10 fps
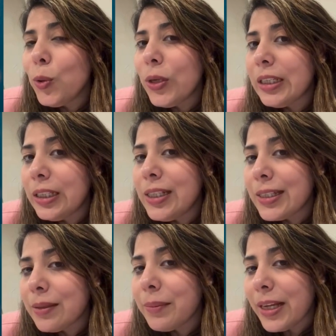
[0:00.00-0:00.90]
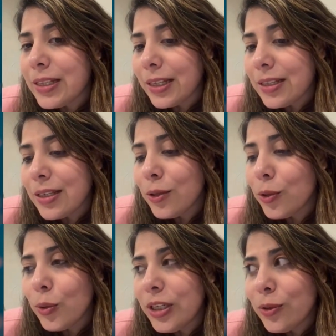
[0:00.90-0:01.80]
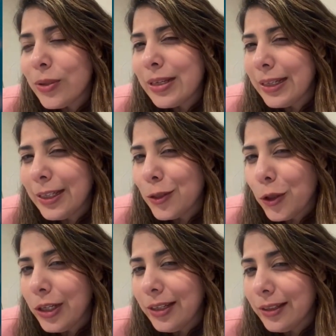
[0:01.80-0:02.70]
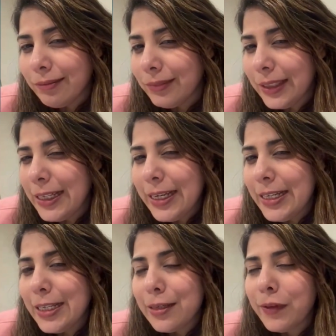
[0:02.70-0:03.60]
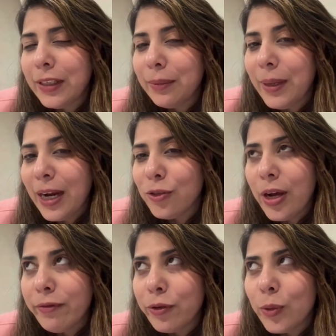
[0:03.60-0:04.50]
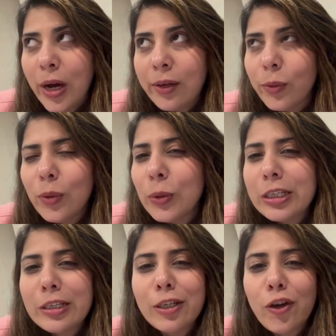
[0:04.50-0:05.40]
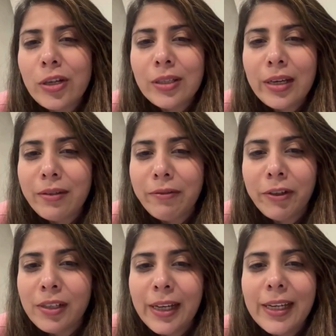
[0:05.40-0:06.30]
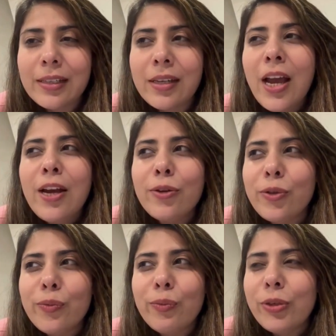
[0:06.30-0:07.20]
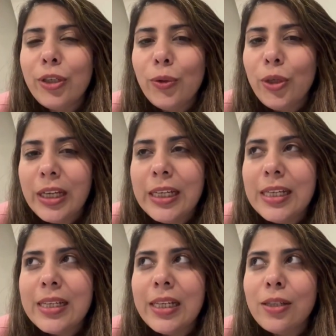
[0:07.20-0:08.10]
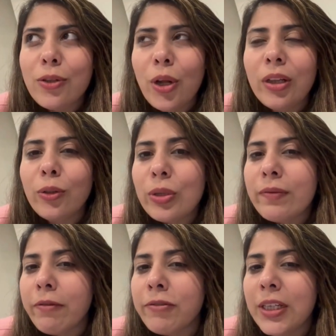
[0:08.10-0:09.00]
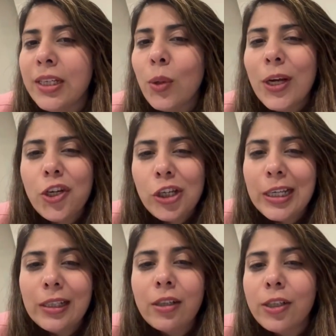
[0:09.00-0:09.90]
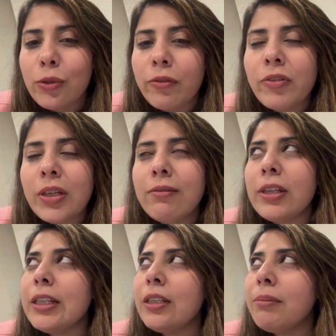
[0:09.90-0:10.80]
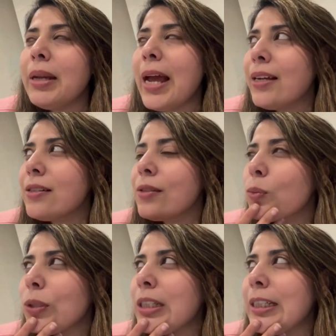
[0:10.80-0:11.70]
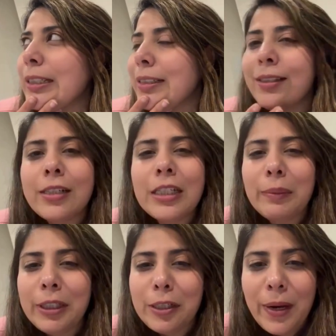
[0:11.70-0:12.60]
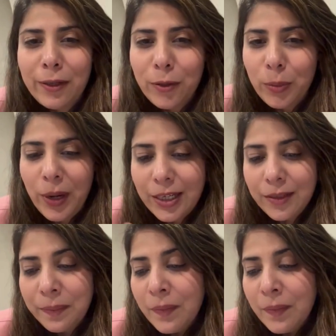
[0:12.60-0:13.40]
you can at least get a band 6. You don't need to study at all. In just fill in the blanks you have to do hard work, which is not that difficult. I guess just you can easily solve those 15 questions, like 30 to 15 fill in the blanks within, let's say, 30 minutes max to max.